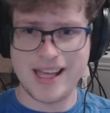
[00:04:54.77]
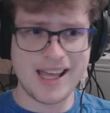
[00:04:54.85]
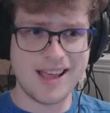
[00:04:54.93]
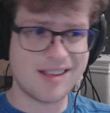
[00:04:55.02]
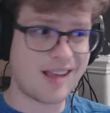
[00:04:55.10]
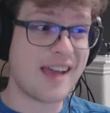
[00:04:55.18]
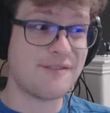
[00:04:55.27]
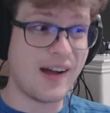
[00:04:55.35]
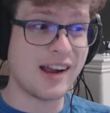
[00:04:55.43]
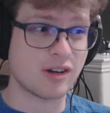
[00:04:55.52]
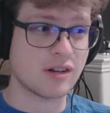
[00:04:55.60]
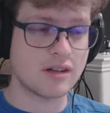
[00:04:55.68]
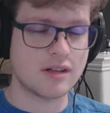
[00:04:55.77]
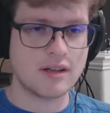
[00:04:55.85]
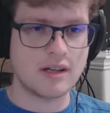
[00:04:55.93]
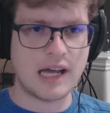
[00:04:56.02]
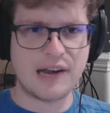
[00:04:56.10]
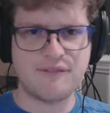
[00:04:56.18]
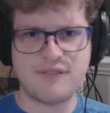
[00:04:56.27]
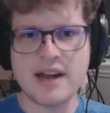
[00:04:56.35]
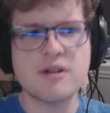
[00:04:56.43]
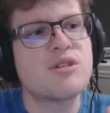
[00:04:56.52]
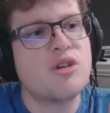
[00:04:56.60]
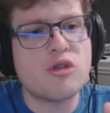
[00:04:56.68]
is a fighter, And
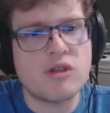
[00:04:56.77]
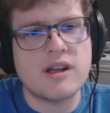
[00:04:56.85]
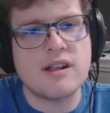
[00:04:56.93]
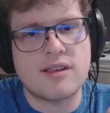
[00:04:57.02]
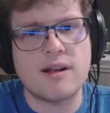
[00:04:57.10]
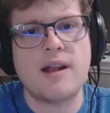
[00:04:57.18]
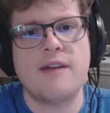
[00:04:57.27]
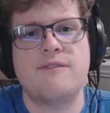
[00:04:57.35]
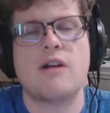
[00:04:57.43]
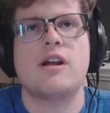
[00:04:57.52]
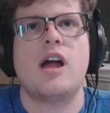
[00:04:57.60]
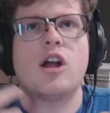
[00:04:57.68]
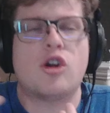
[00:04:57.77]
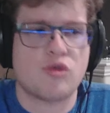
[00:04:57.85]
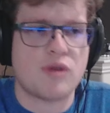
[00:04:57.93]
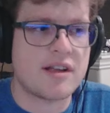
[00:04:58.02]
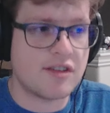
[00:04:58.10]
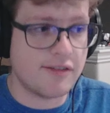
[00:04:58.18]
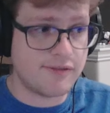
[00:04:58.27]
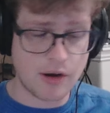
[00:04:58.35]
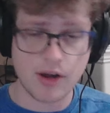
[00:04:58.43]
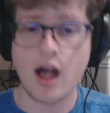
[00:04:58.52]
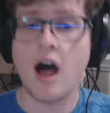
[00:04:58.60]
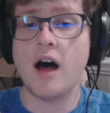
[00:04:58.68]
fighter's usually considered a very aggressive,
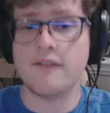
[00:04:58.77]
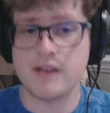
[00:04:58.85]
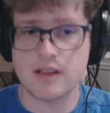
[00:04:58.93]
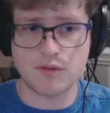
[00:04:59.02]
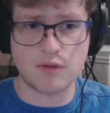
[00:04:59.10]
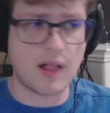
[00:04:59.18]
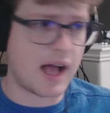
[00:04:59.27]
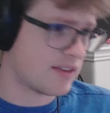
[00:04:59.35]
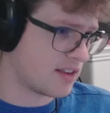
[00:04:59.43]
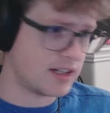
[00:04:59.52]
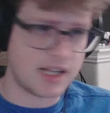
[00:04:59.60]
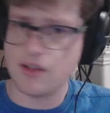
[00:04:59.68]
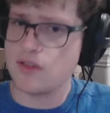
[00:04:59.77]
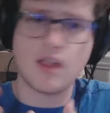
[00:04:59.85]
very offensive class that deals